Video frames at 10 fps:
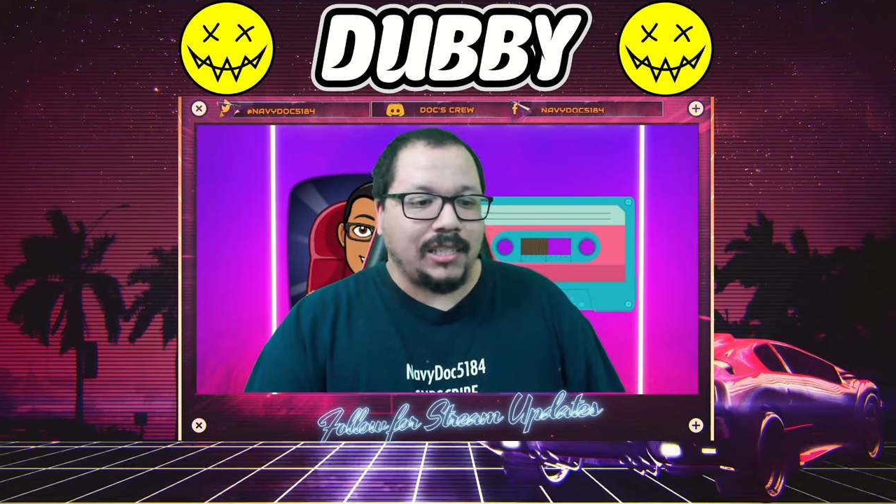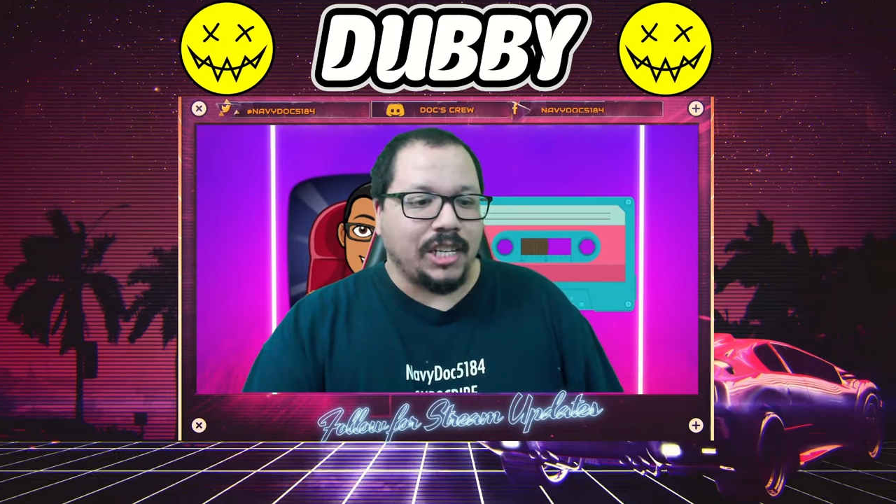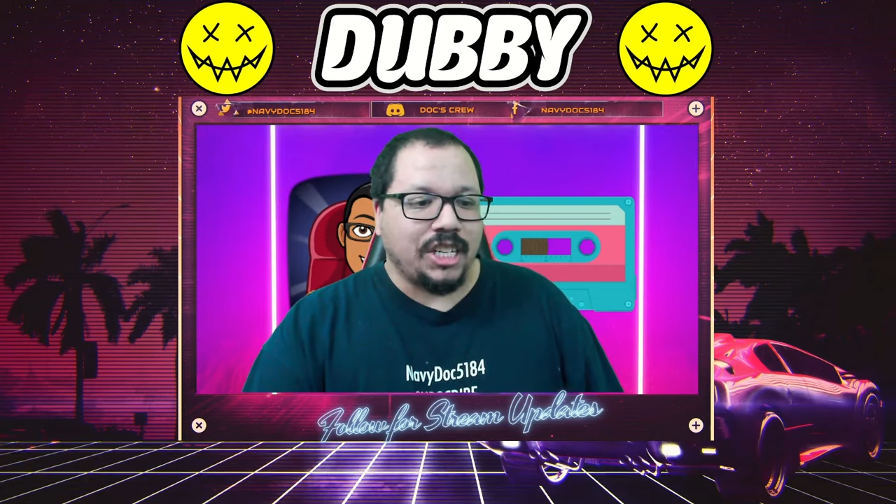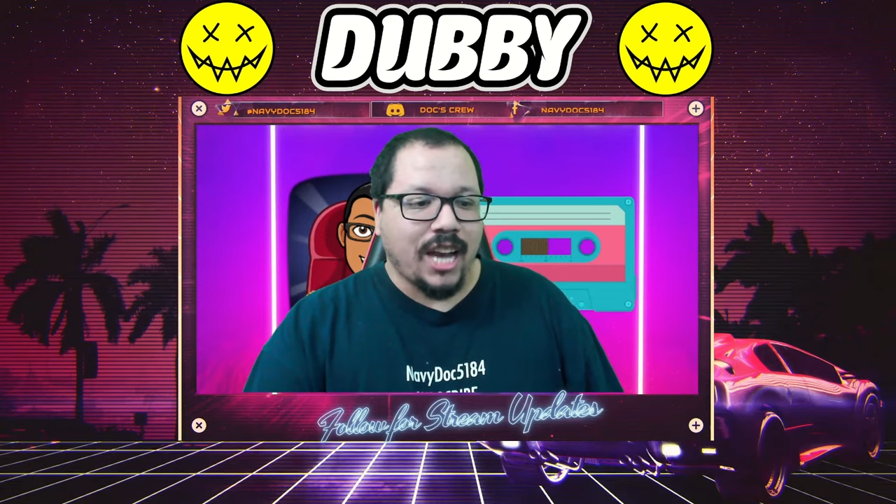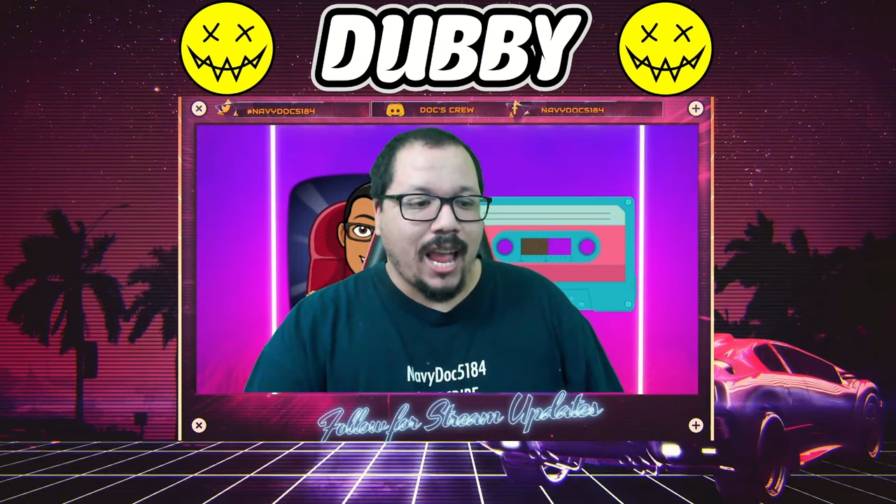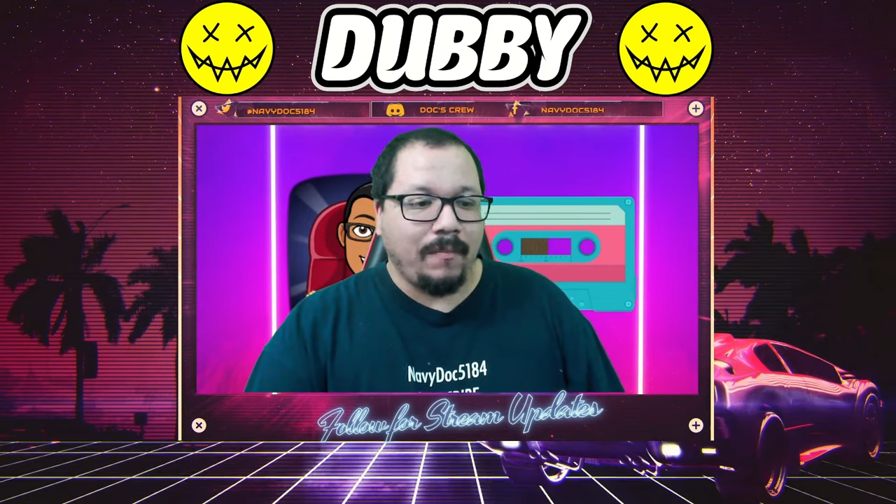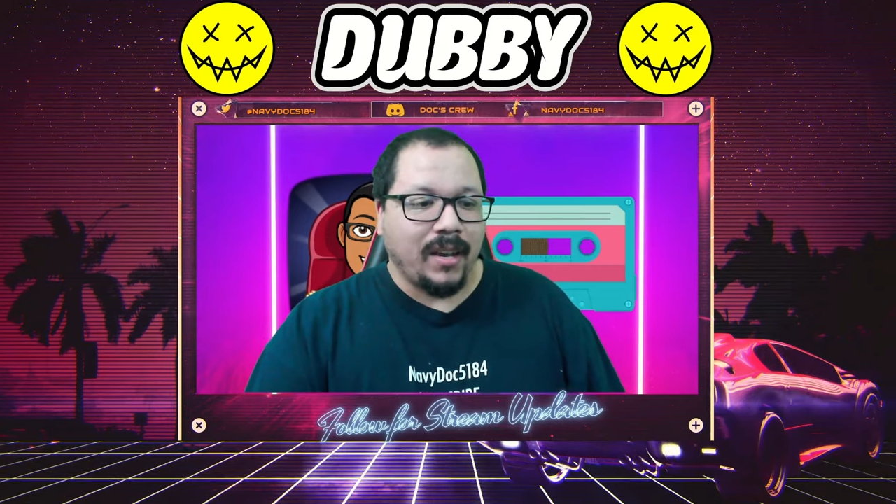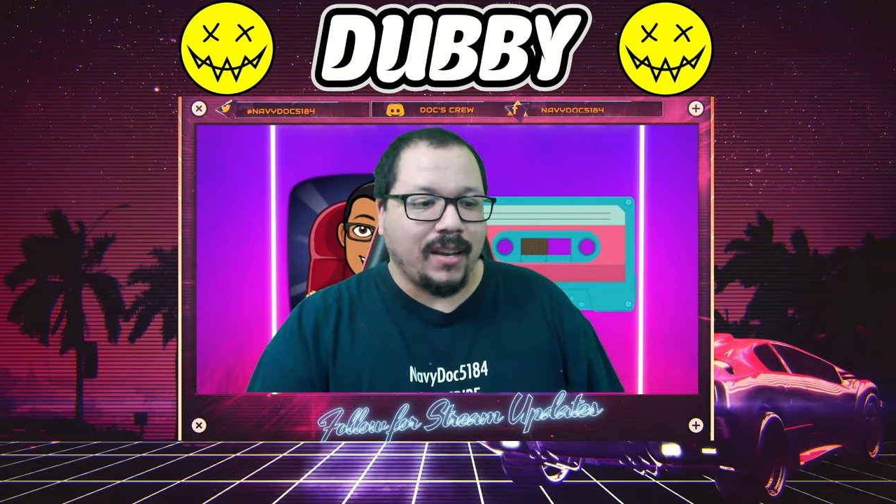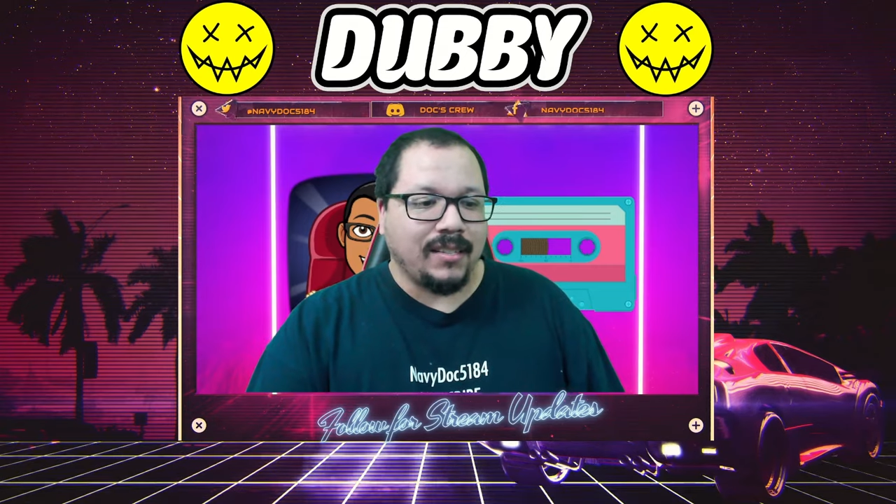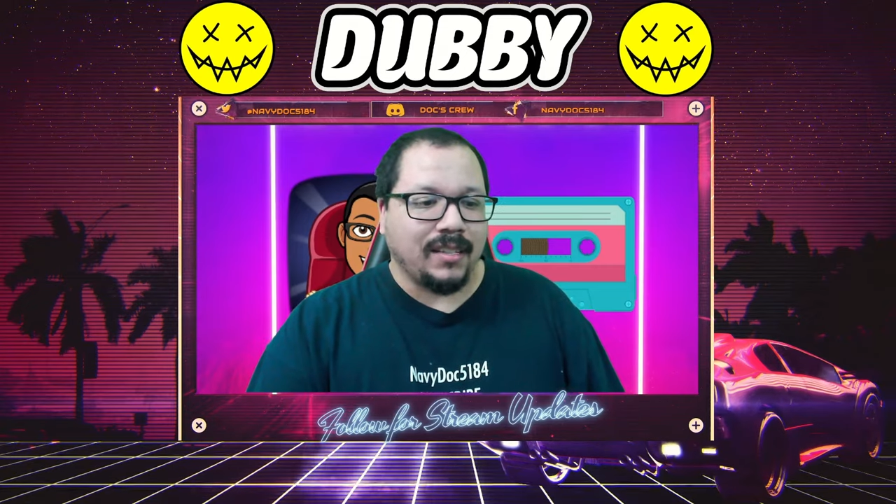a shame
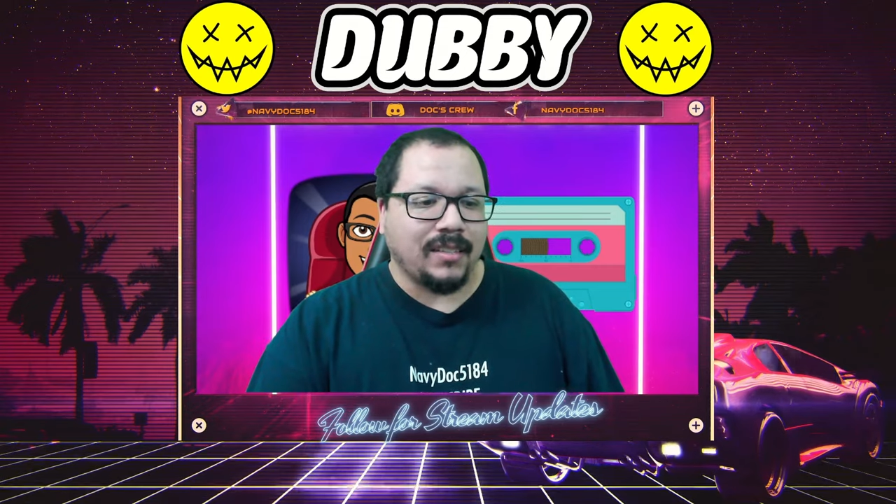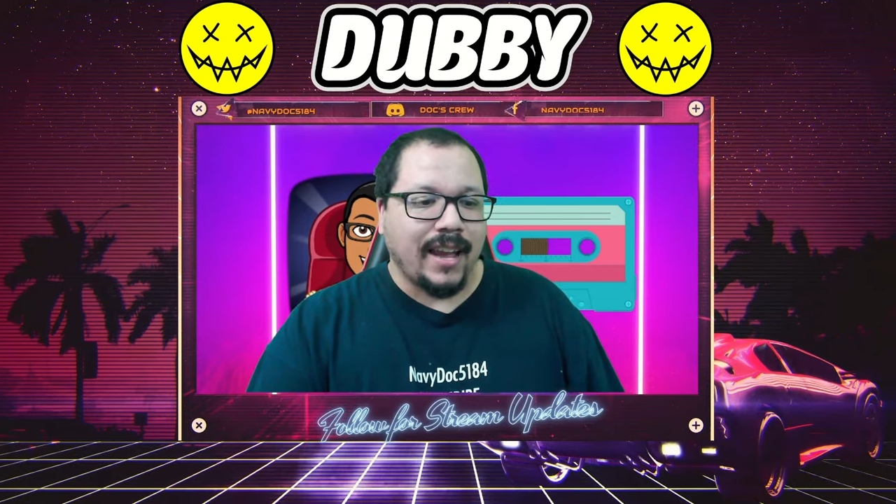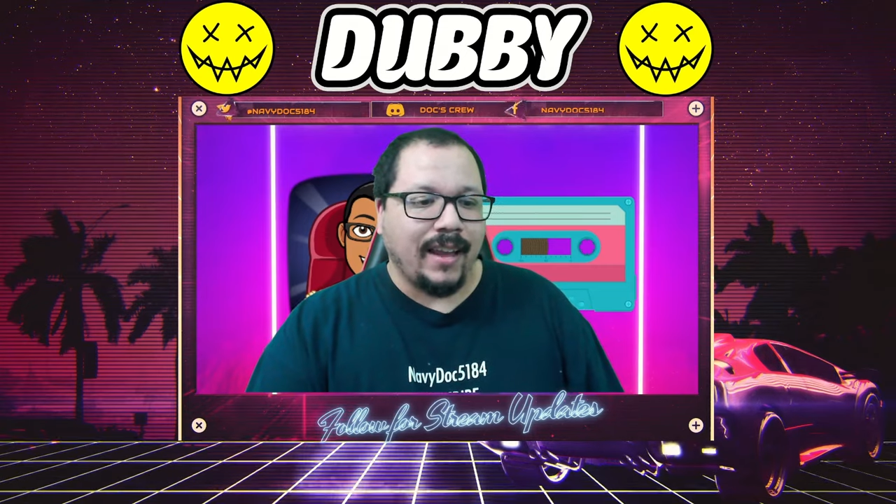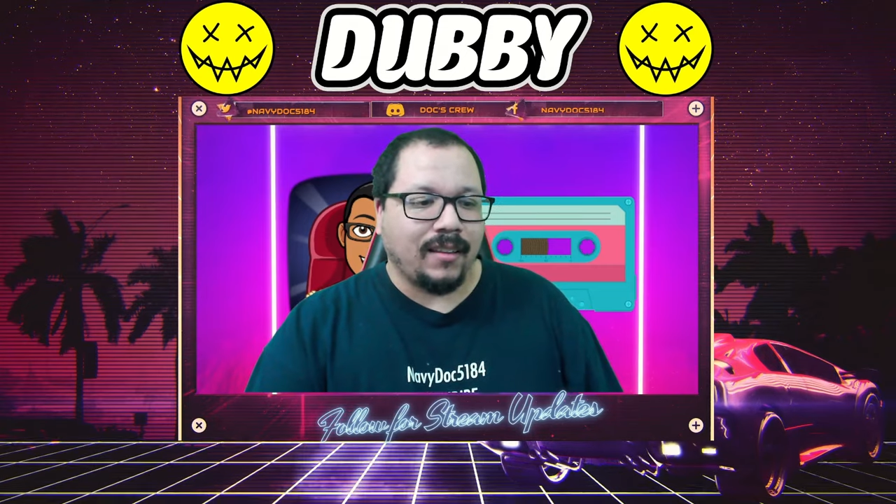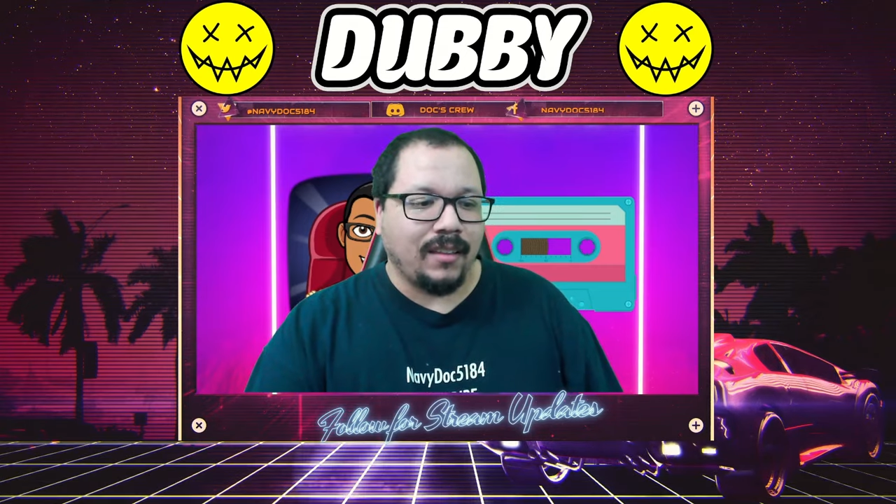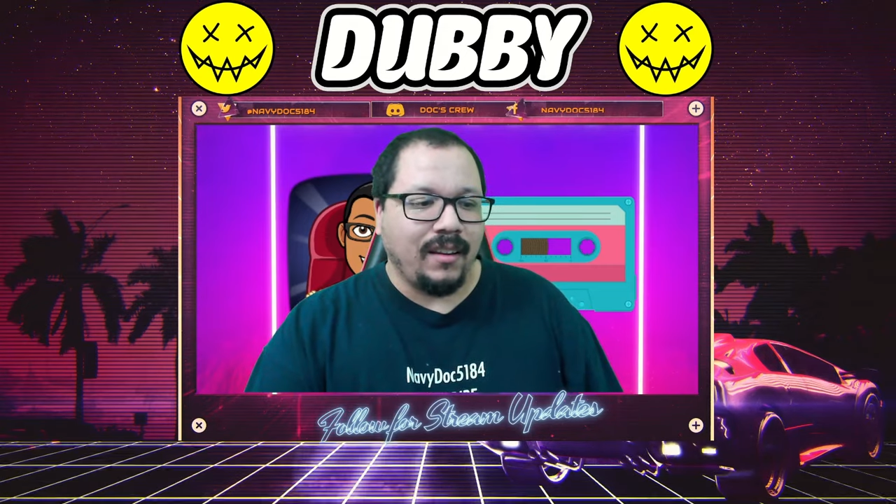because it's like